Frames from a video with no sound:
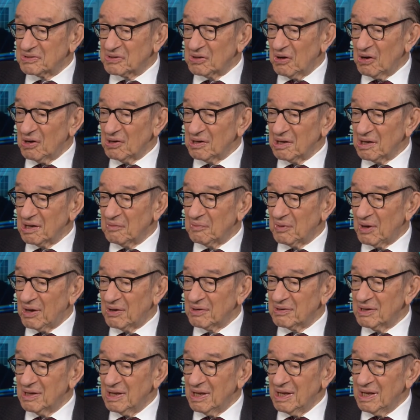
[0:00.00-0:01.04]
talking
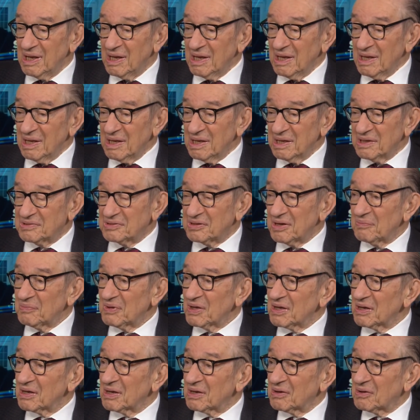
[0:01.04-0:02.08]
about is
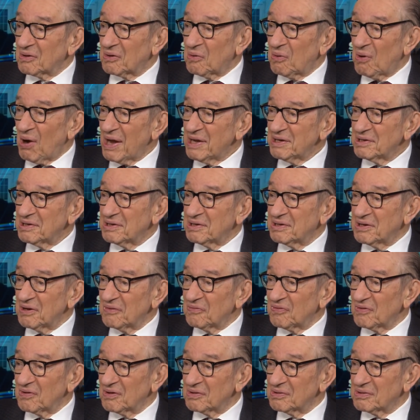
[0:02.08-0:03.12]
something quite
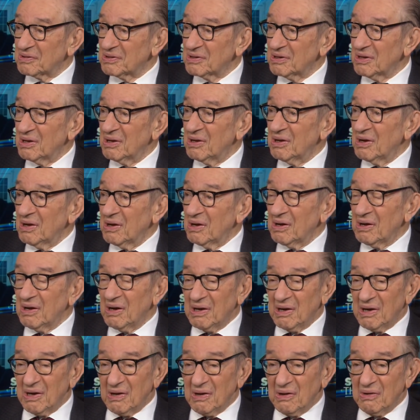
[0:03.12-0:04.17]
different.
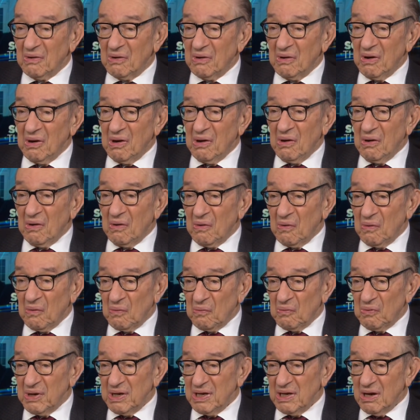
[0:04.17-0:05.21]
Uh,
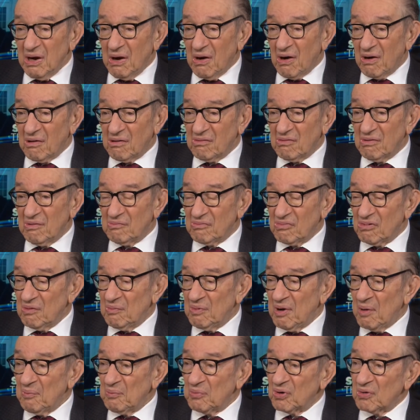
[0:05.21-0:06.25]
we are,
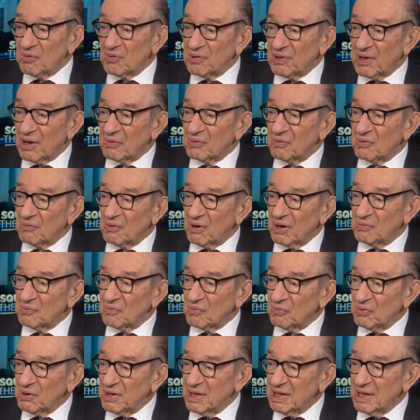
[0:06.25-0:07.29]
remember that
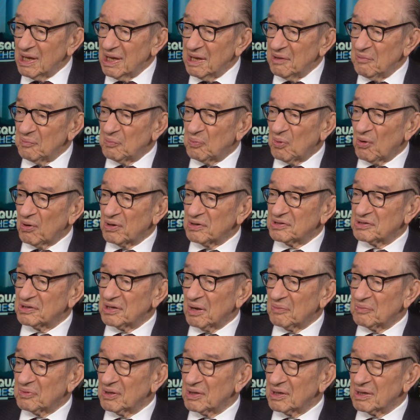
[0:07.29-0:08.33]
when we import
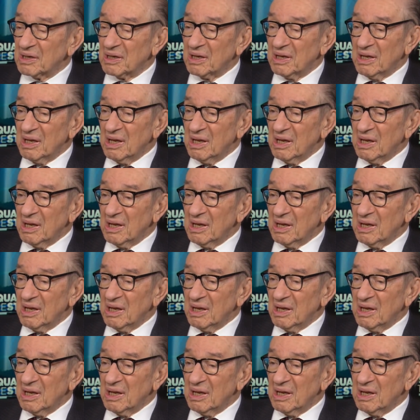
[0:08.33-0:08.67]
something,